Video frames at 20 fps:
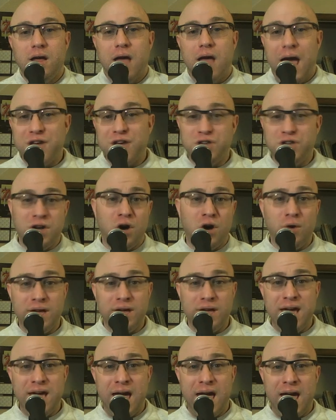As you know,
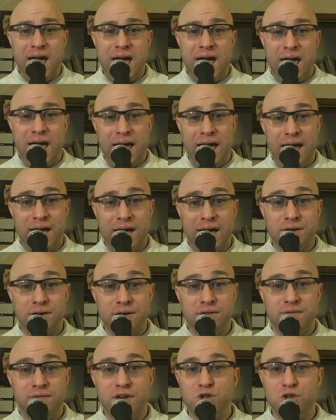EA
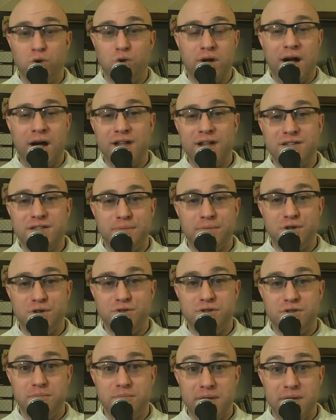and Visual Concepts
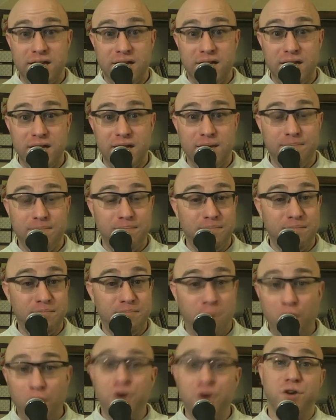used to be
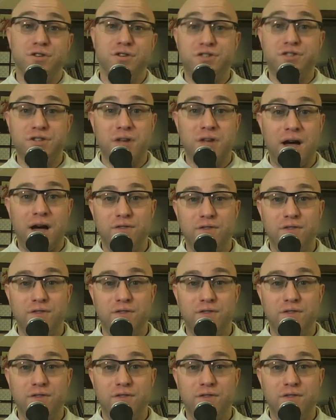partners.